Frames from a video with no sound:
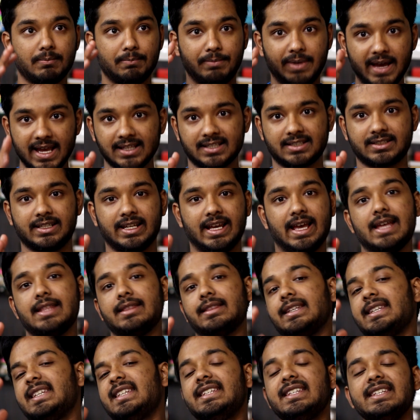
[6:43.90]
best
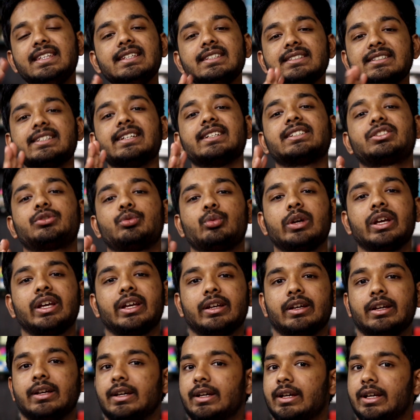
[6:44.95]
and the easiest
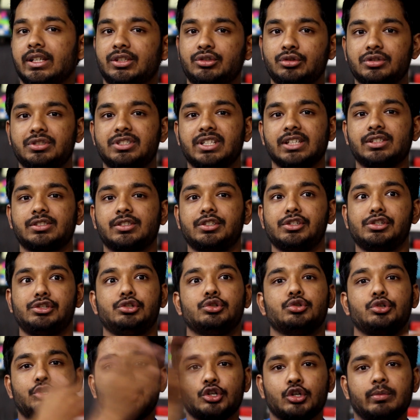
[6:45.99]
way is to just
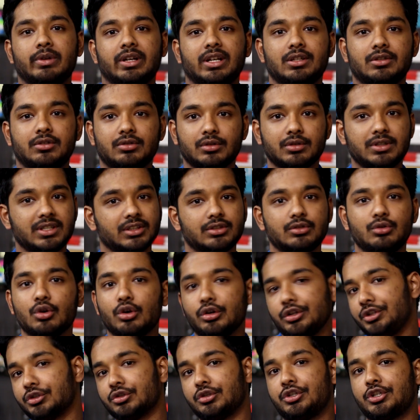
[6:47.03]
YouTube it. So just
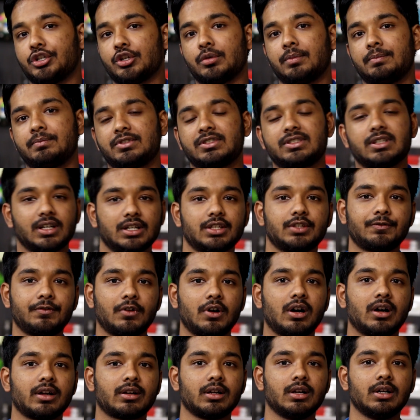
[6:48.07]
go to YouTube, search
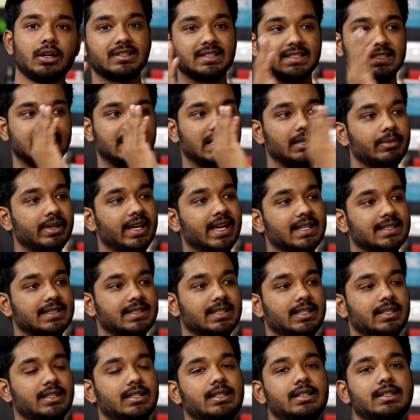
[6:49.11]
for
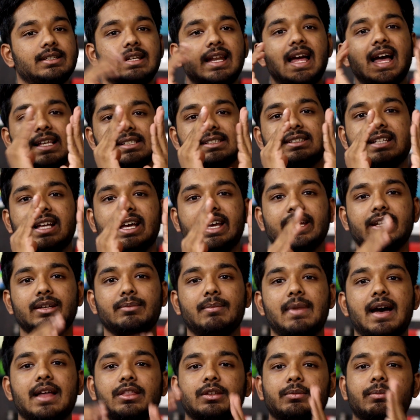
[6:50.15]
CBSE Class
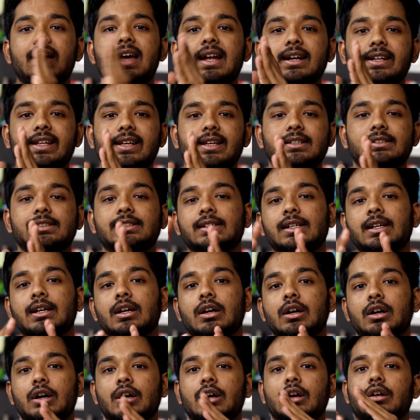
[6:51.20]
9 Mathematics
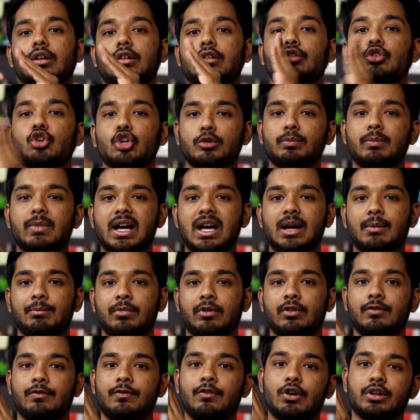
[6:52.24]

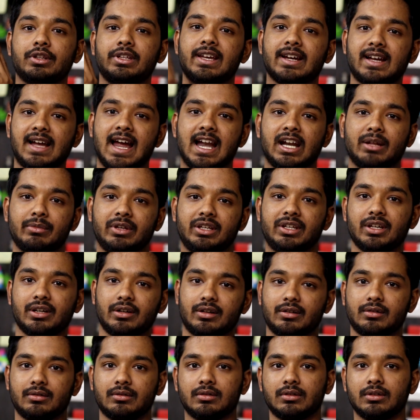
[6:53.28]
Roadmap for the academic year,